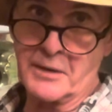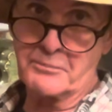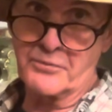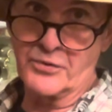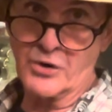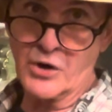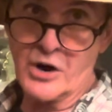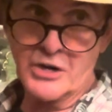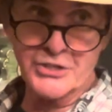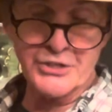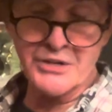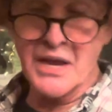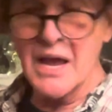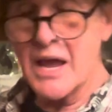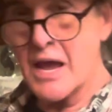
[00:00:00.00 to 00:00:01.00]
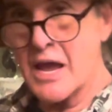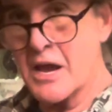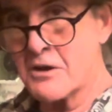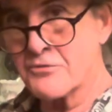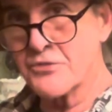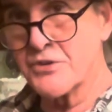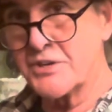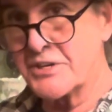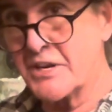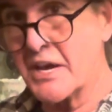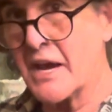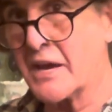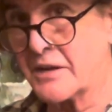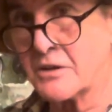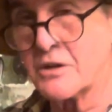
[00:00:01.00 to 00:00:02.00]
up for auction. Every day,